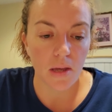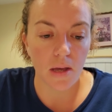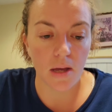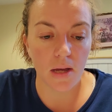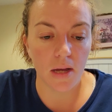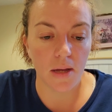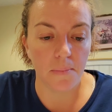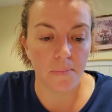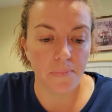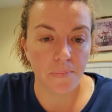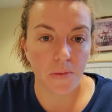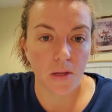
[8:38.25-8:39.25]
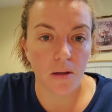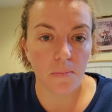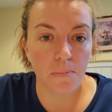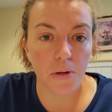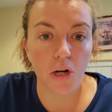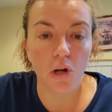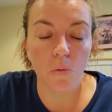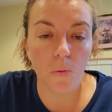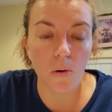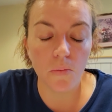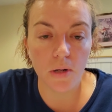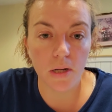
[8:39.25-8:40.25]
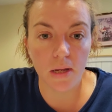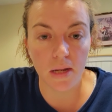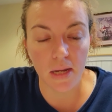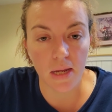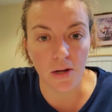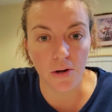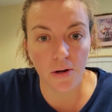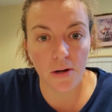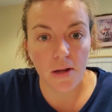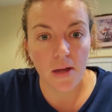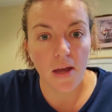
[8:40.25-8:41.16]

put a quote in here.